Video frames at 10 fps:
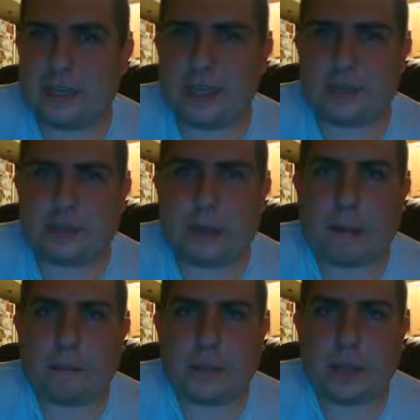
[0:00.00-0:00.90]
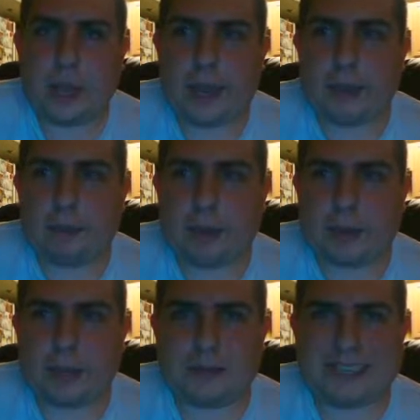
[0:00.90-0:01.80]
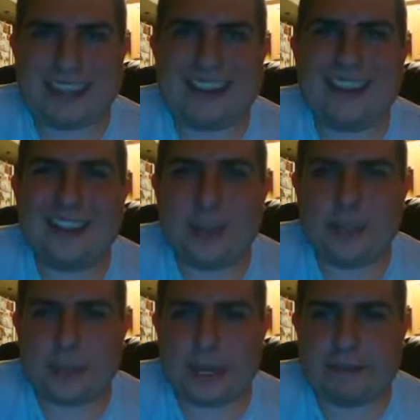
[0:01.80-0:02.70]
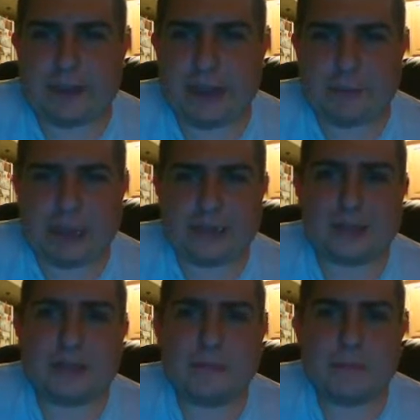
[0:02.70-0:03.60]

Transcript: And so I hope y'all go see it. So I give it an A minus.